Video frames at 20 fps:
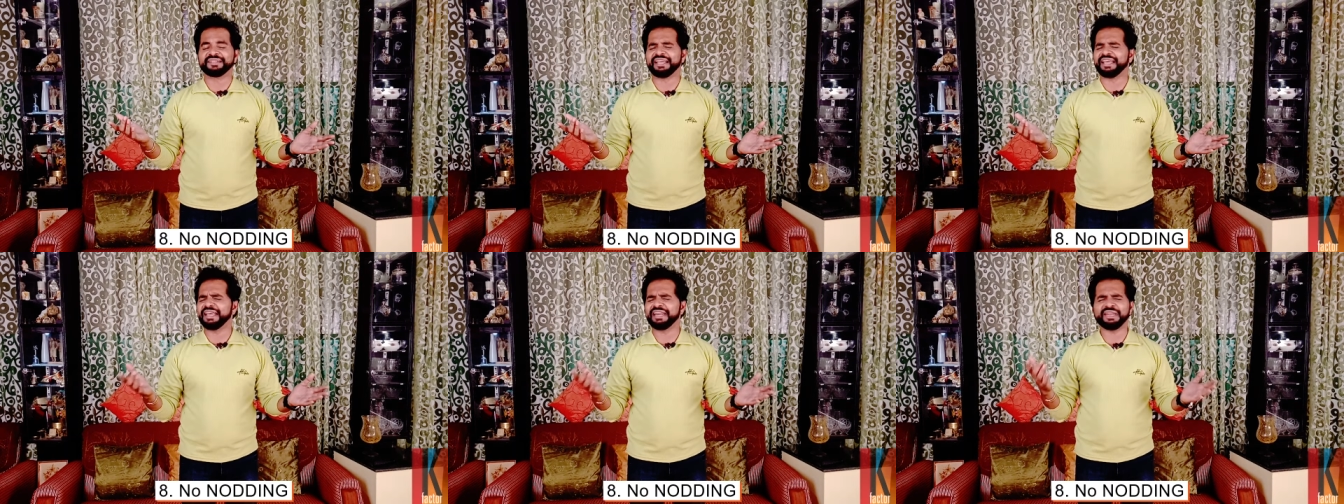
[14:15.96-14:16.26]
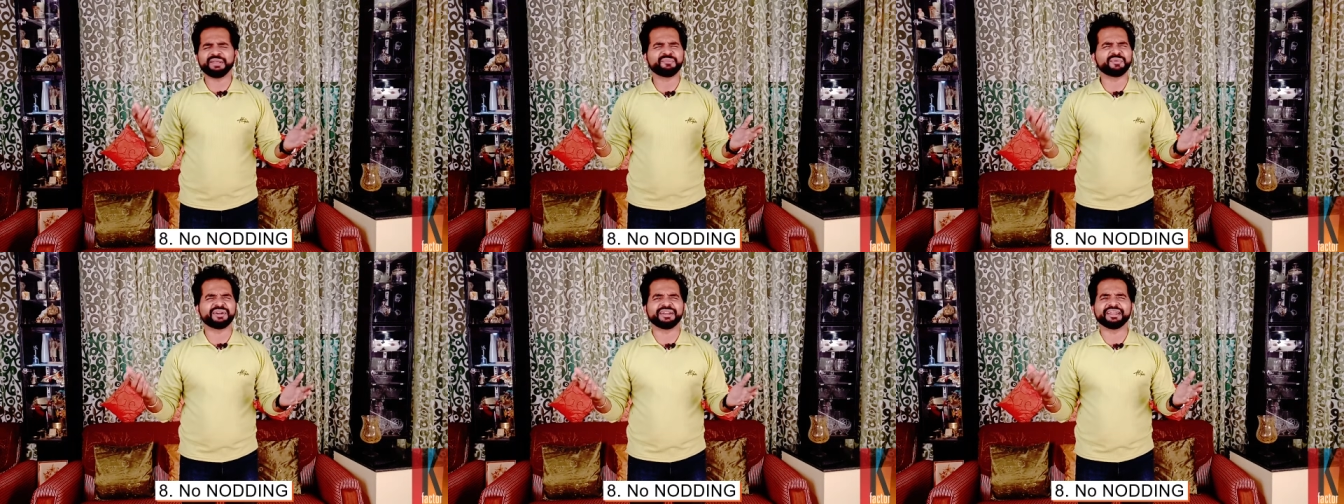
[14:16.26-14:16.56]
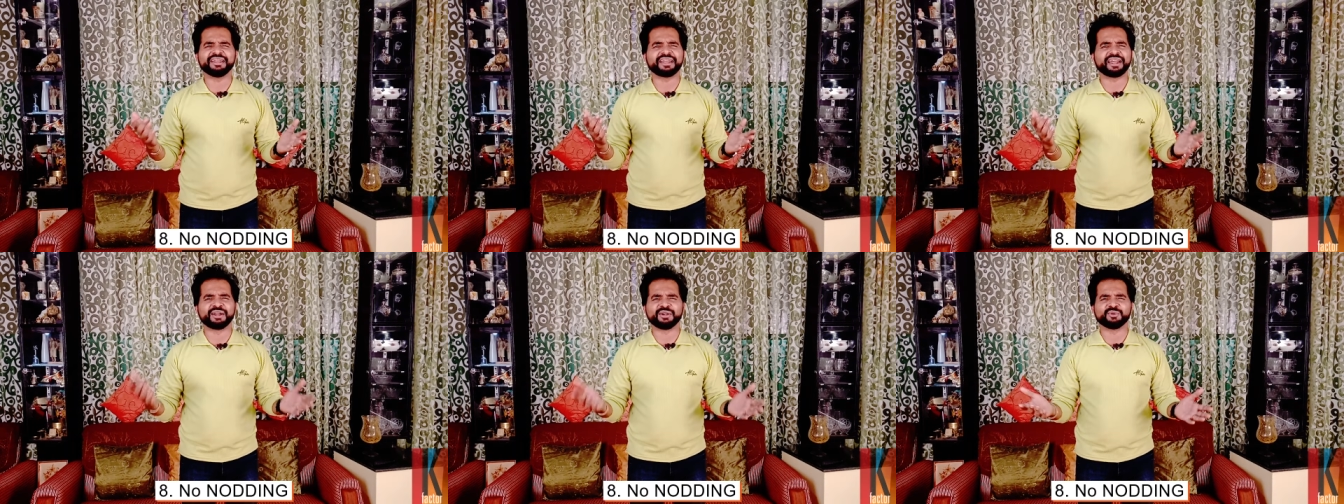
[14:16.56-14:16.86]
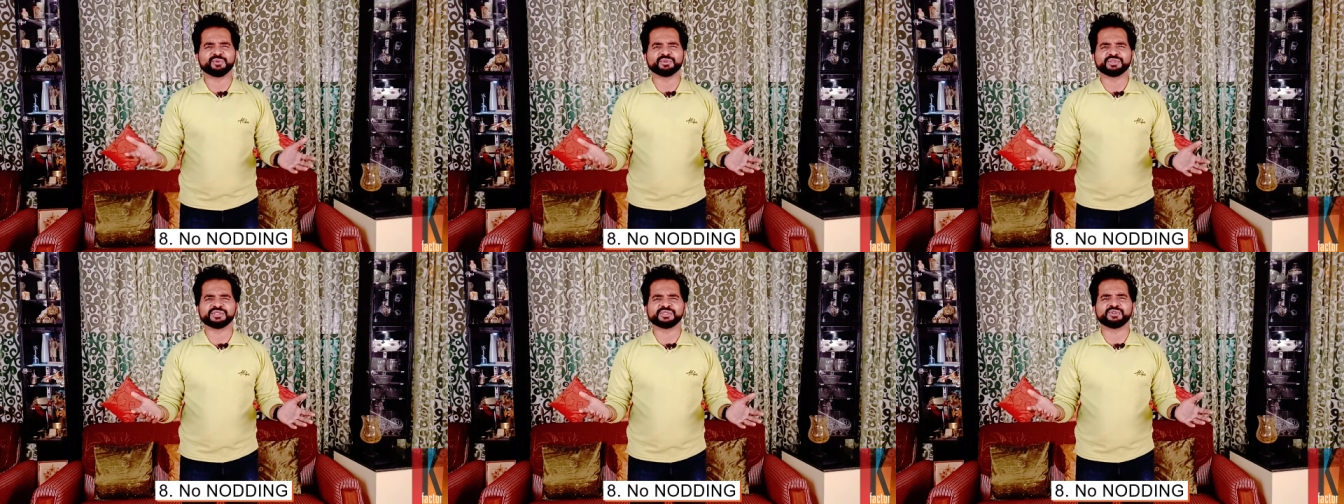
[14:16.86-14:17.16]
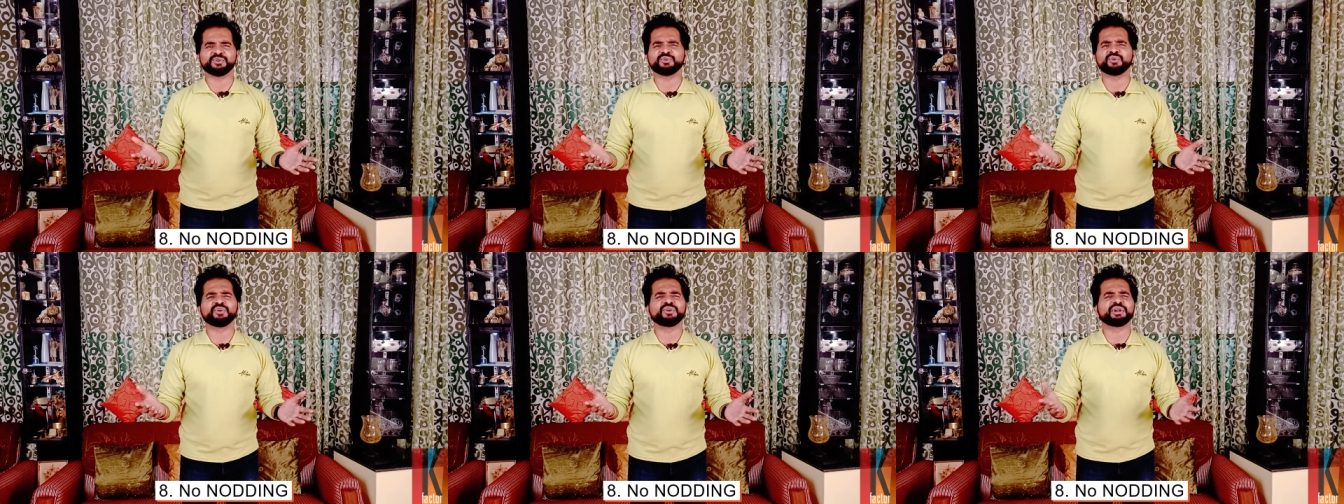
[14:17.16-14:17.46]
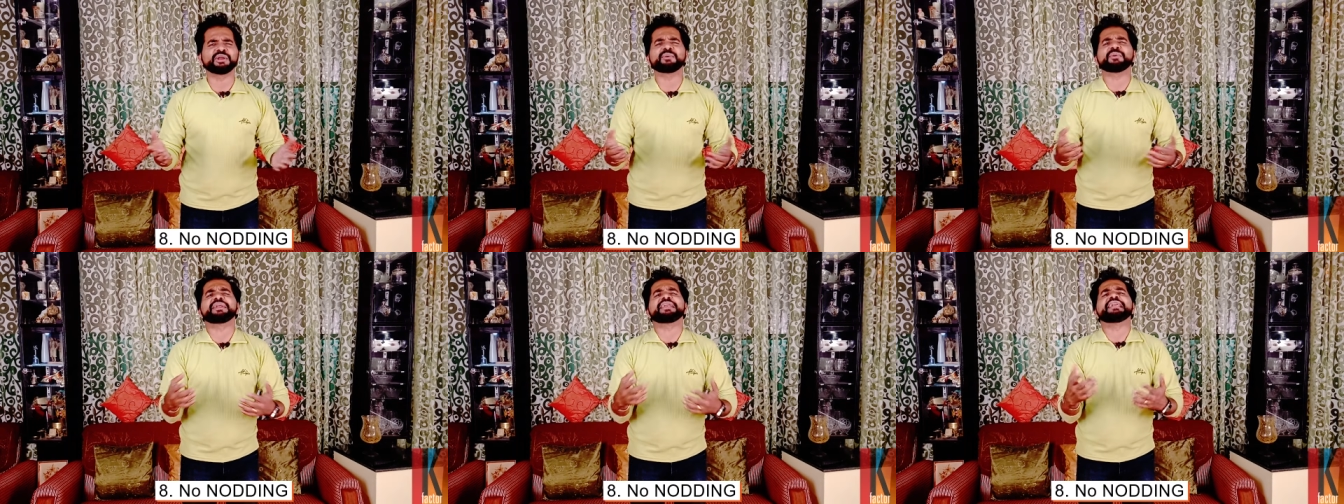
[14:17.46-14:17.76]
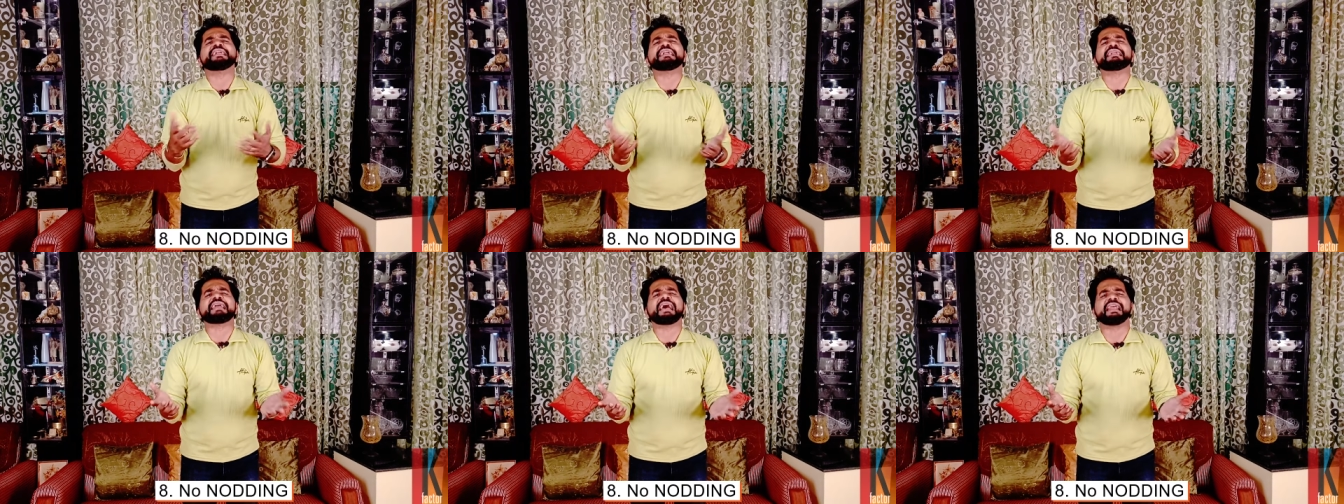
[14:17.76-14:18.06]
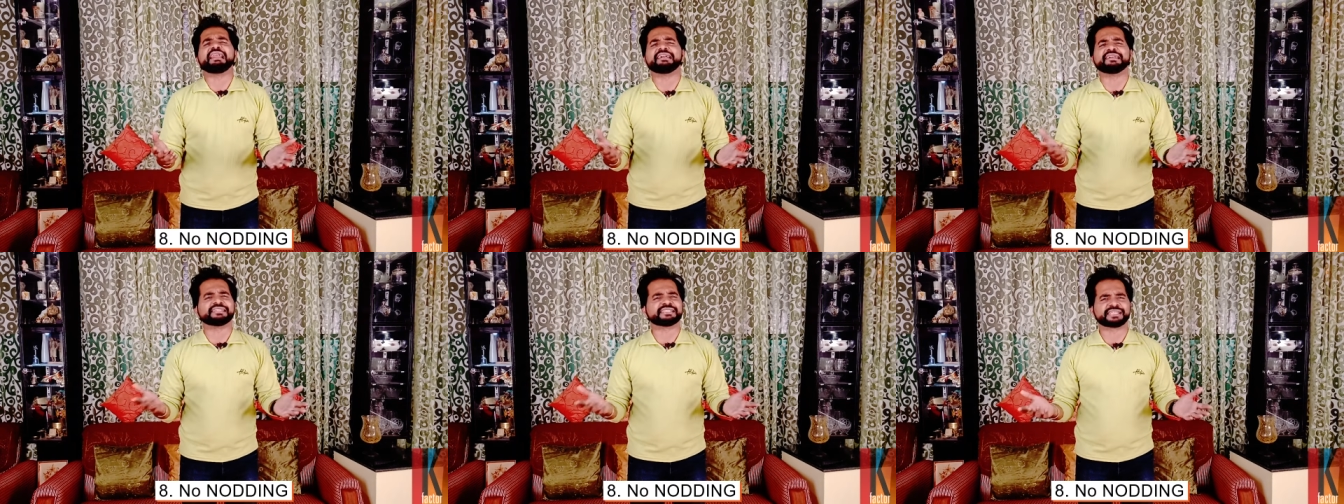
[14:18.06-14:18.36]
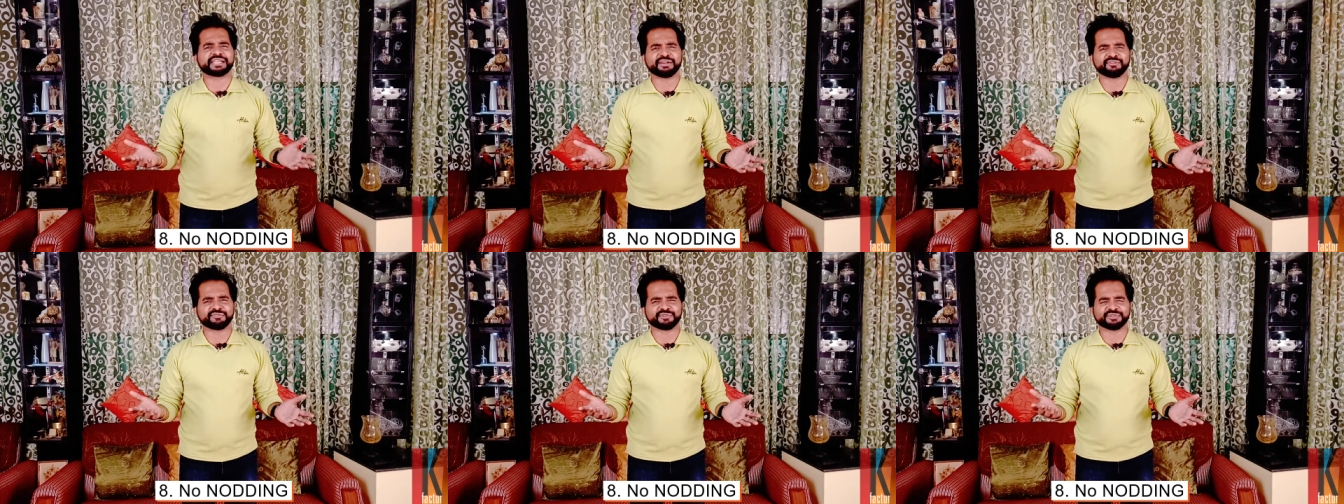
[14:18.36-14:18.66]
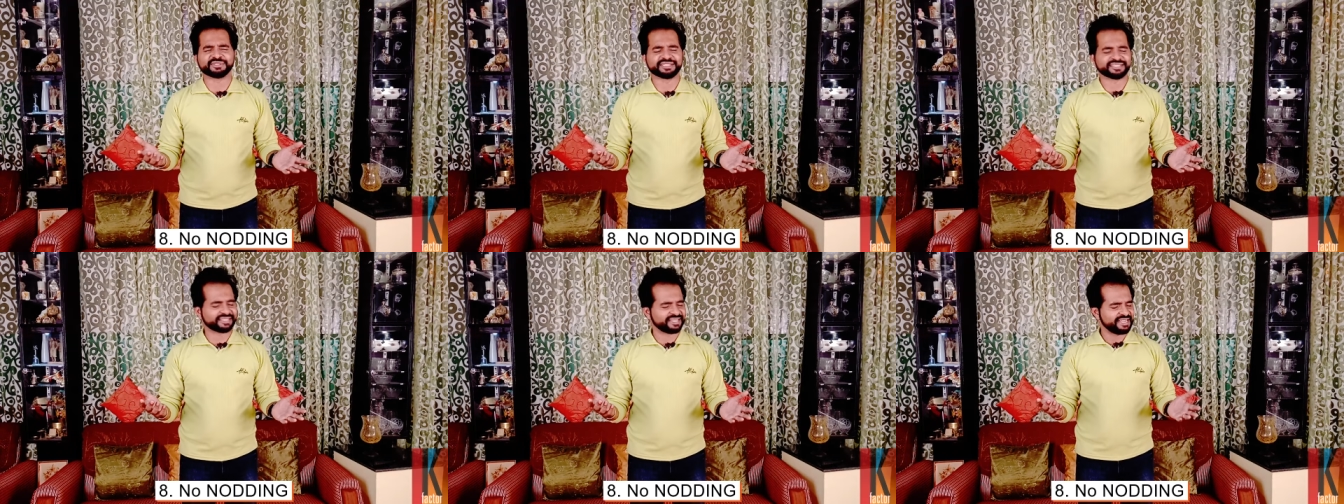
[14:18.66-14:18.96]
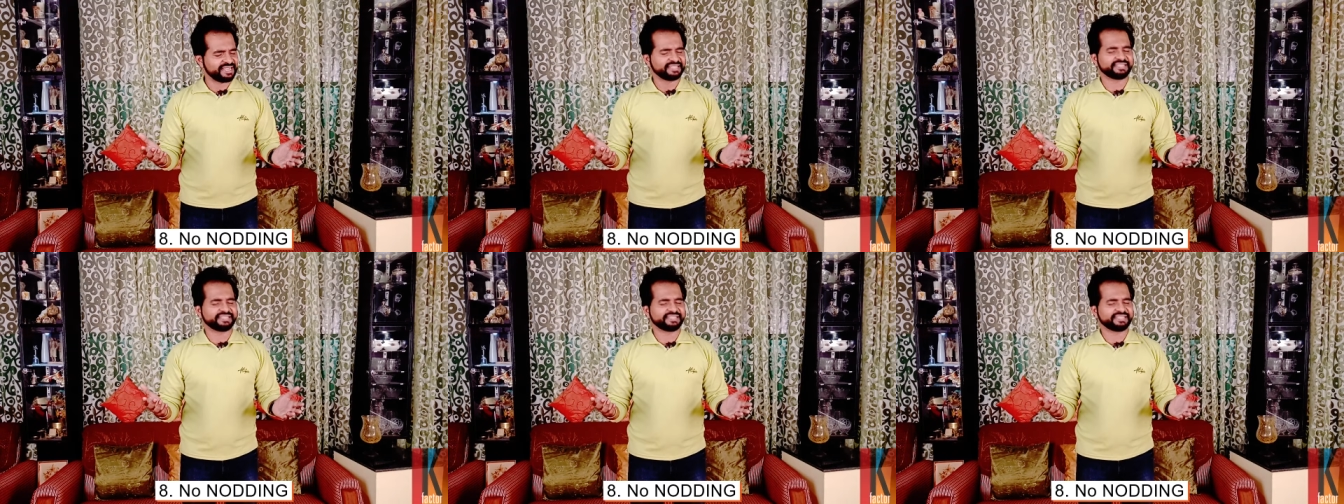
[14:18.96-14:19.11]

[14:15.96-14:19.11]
Anybody can do this. You don't require any talent, skill for this.